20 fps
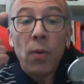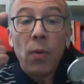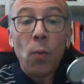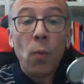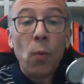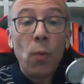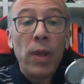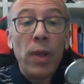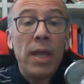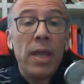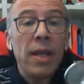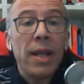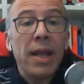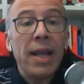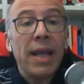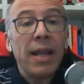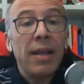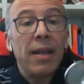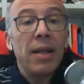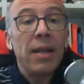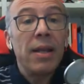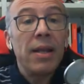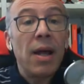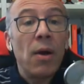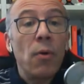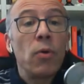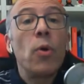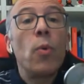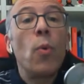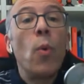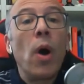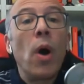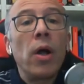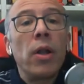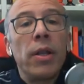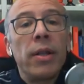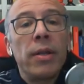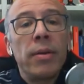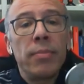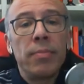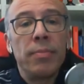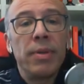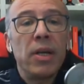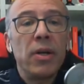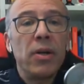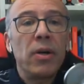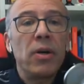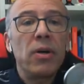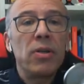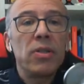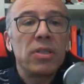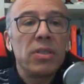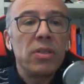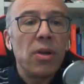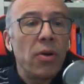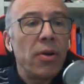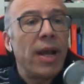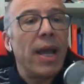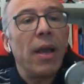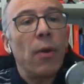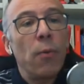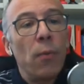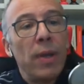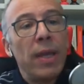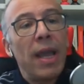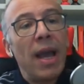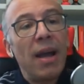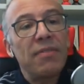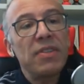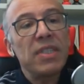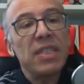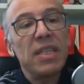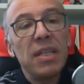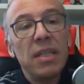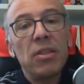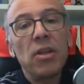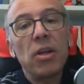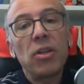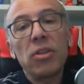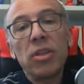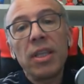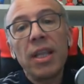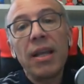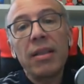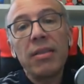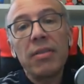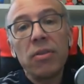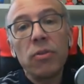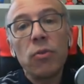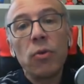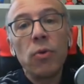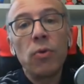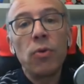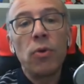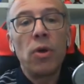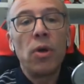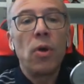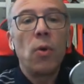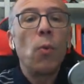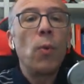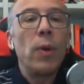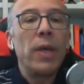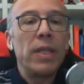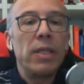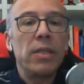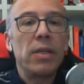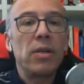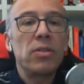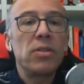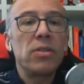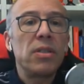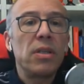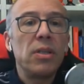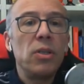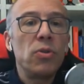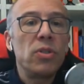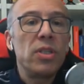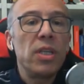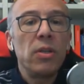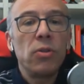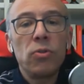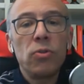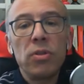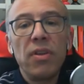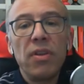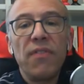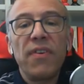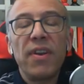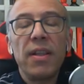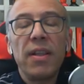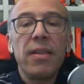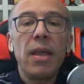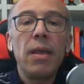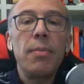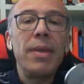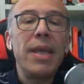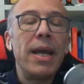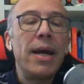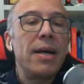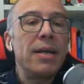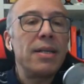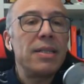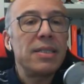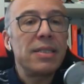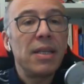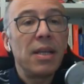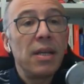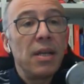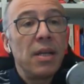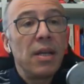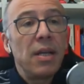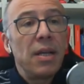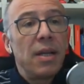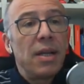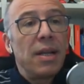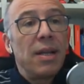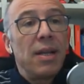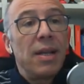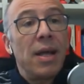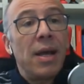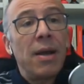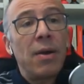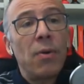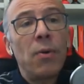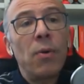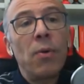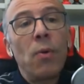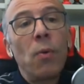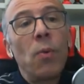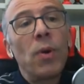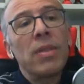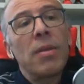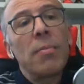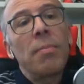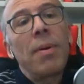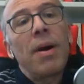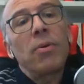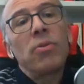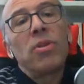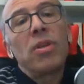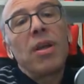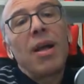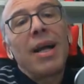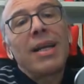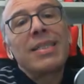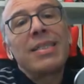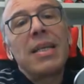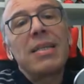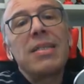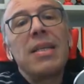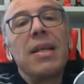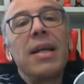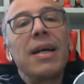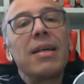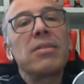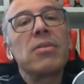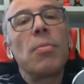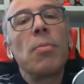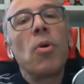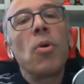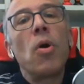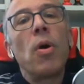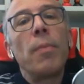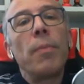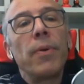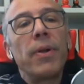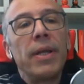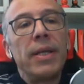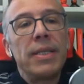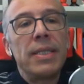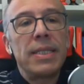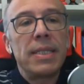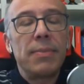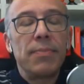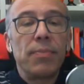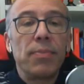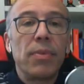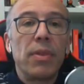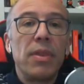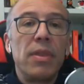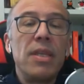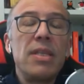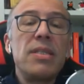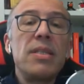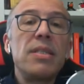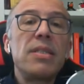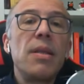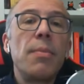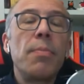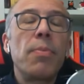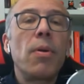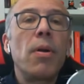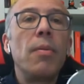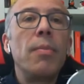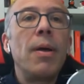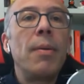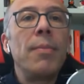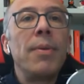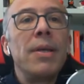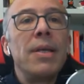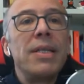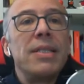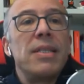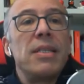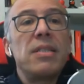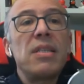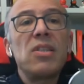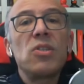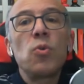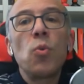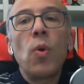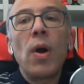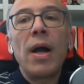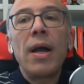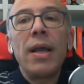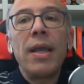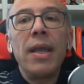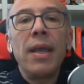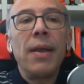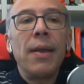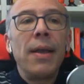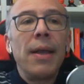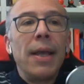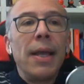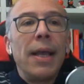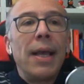We can now go on because, okay, we have seen .NET to Windows using two different APIs. Now, what about accessing custom components? This is the problem. This is why,